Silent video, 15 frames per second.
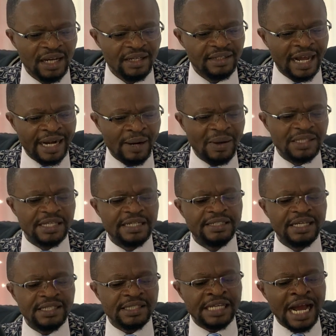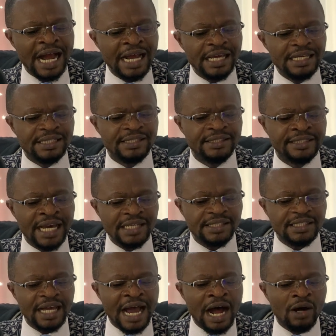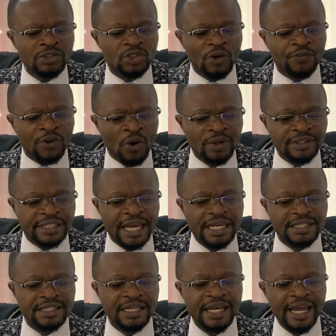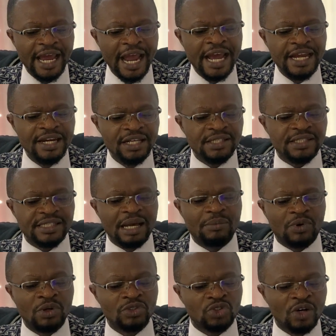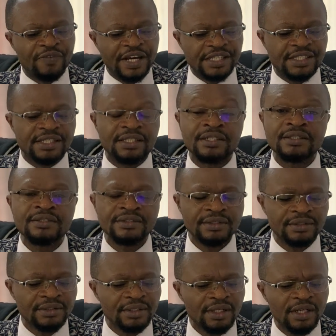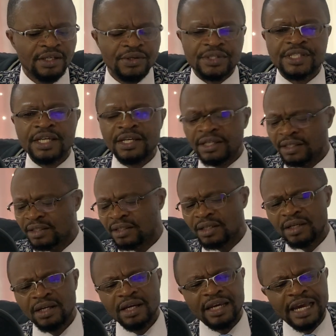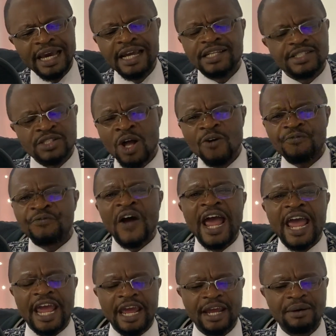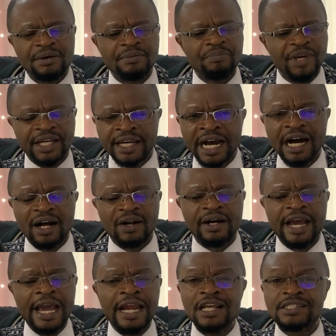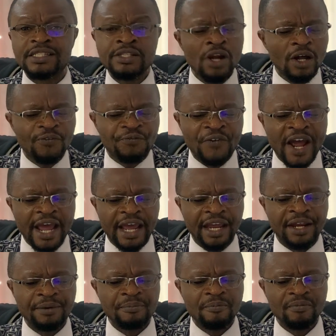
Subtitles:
Another one says this guy is just out of content and needs some controversy. You see, it is not fair, Mikel. It is not fair.